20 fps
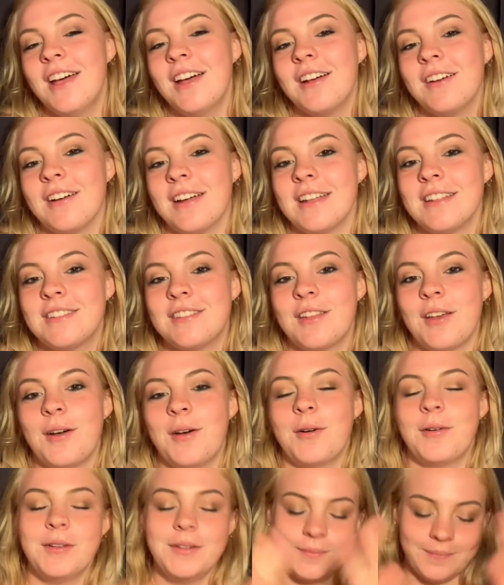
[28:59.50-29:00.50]
Alright,
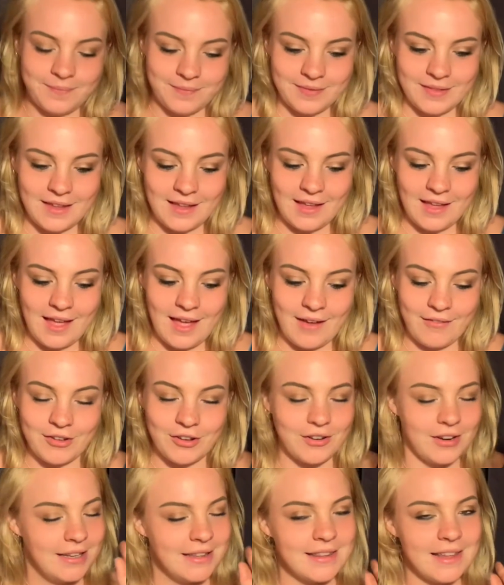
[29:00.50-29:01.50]
so have a
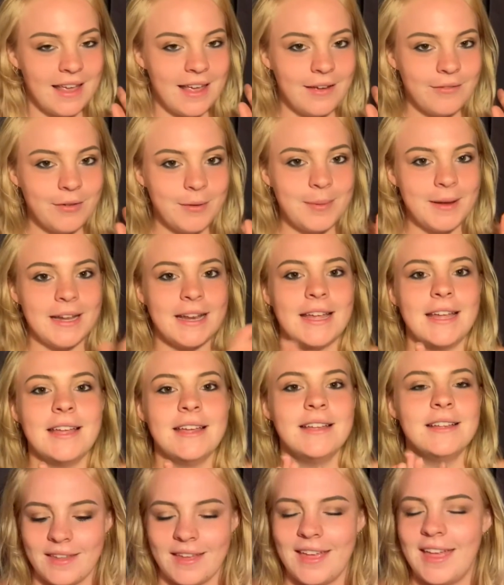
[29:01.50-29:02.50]
great day
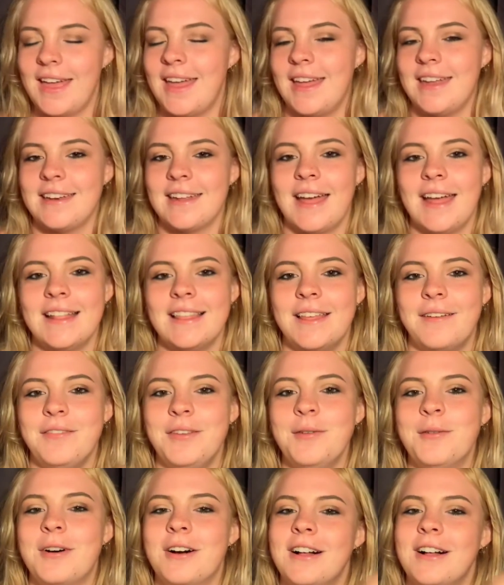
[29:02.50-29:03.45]
everybody, and I love you